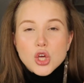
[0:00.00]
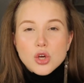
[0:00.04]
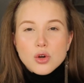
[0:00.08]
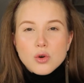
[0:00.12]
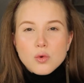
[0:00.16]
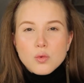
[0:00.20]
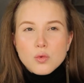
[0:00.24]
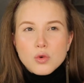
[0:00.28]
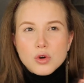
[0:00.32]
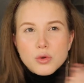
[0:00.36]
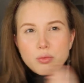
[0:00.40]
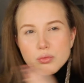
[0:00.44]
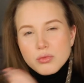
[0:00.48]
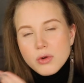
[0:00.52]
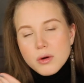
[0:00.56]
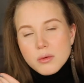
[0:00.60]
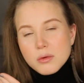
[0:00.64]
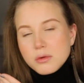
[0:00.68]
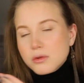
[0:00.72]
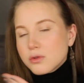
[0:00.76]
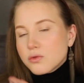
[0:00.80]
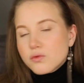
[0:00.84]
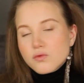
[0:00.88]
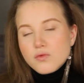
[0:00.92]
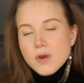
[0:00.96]
or
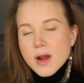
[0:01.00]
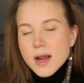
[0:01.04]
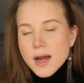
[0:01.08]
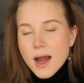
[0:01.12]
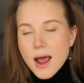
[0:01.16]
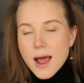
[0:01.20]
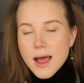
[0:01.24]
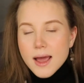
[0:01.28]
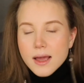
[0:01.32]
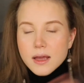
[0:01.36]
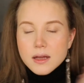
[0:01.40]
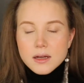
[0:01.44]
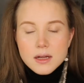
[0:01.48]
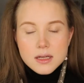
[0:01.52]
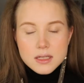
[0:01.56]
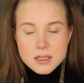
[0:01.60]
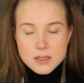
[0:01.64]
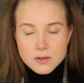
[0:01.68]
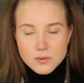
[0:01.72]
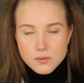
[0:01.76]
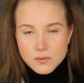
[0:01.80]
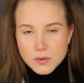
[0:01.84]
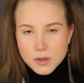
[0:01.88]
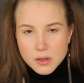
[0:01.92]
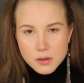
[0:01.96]
probably right eye, it
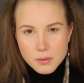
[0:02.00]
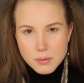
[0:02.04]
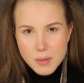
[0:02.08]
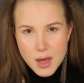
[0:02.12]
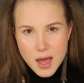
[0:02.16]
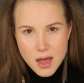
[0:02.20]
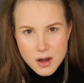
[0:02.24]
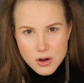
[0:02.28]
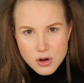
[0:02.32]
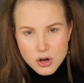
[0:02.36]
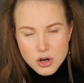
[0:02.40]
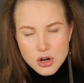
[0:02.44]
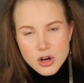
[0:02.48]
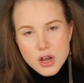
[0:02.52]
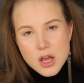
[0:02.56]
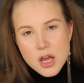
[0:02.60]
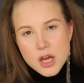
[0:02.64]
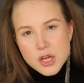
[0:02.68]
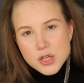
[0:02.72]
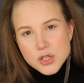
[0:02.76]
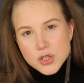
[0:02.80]
doesn't really matter.